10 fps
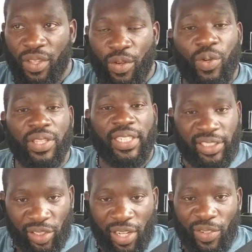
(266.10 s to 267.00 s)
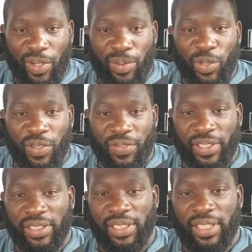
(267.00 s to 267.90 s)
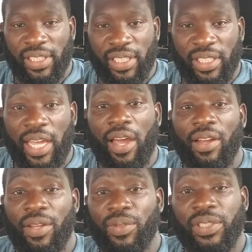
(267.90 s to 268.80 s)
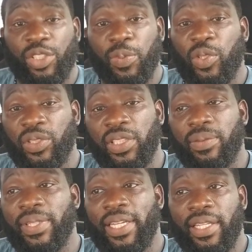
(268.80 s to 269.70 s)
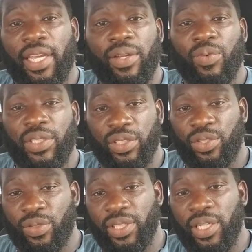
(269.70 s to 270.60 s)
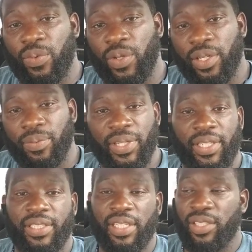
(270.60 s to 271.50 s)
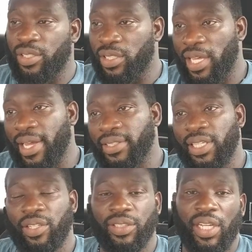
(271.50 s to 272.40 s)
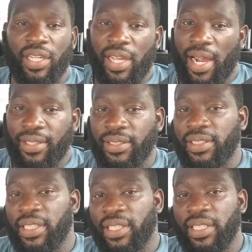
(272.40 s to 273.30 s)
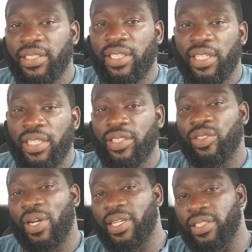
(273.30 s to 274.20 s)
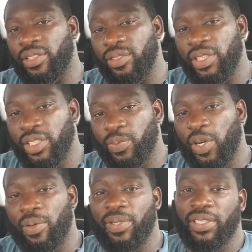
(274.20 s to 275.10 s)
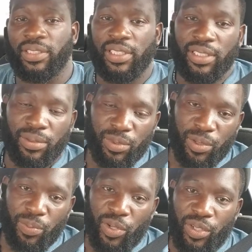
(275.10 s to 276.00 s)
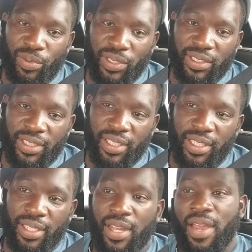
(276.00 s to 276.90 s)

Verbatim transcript: Well, things started running more efficiently. Now it was exposing them that they wasn't doing their work because they used to lie and say, oh, I couldn't get this done, so I couldn't do this part because this component wasn't done.